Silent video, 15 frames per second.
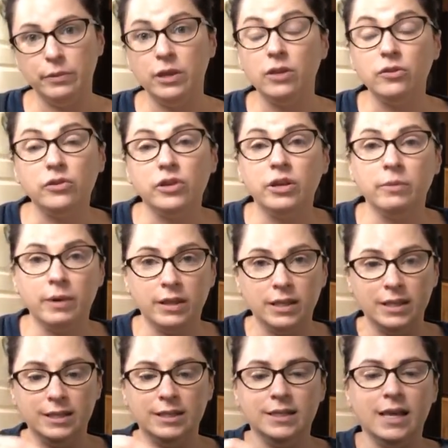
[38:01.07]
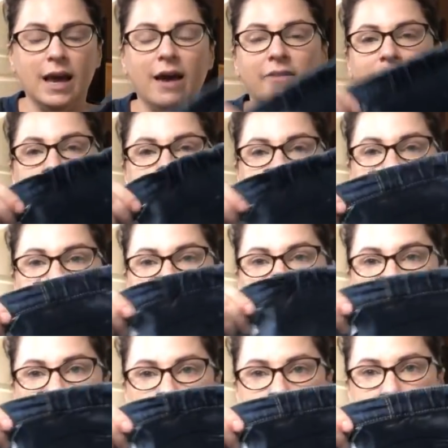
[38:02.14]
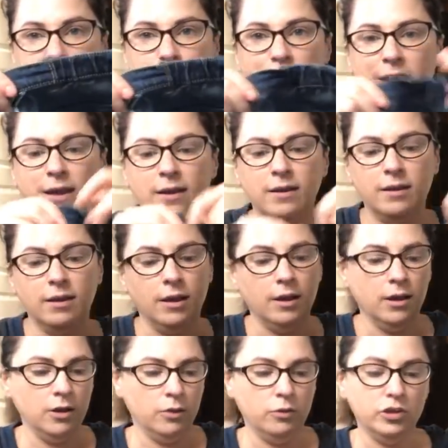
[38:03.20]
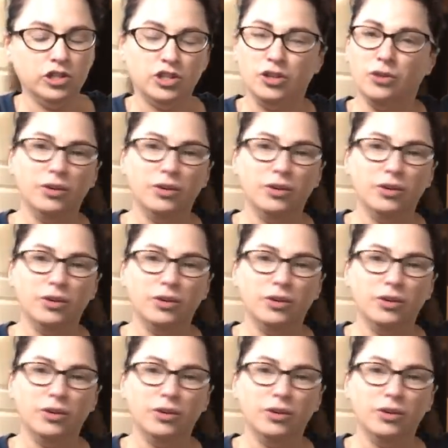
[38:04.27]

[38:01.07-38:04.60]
The other thing about these is they have like a stretch waistband, which who